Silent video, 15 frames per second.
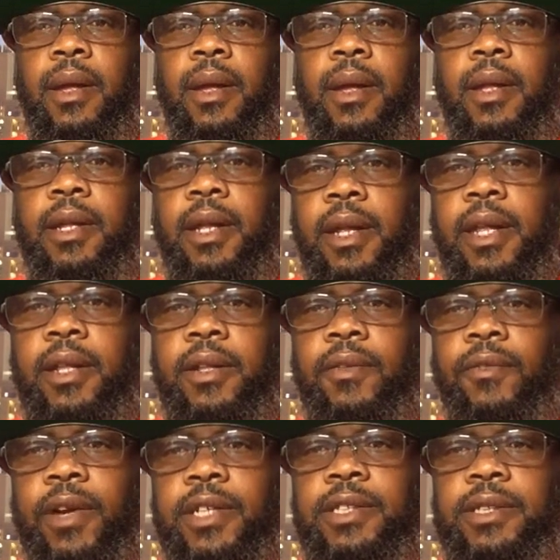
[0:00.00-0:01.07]
and they're getting
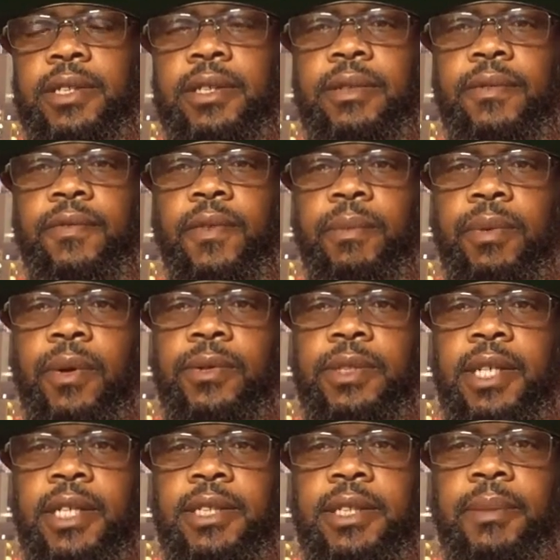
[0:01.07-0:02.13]
arrested for
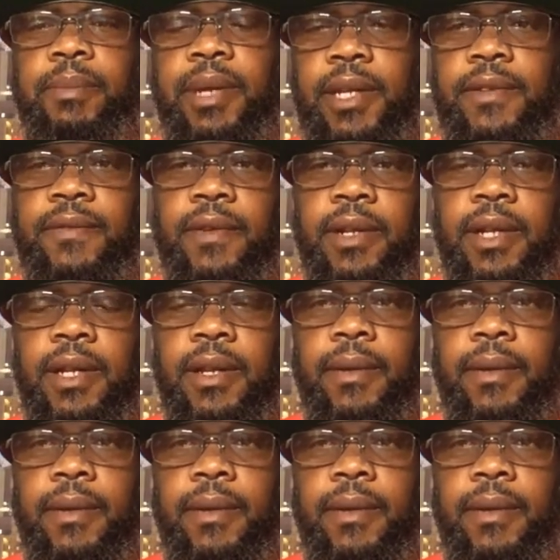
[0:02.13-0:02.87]
protesting peacefully.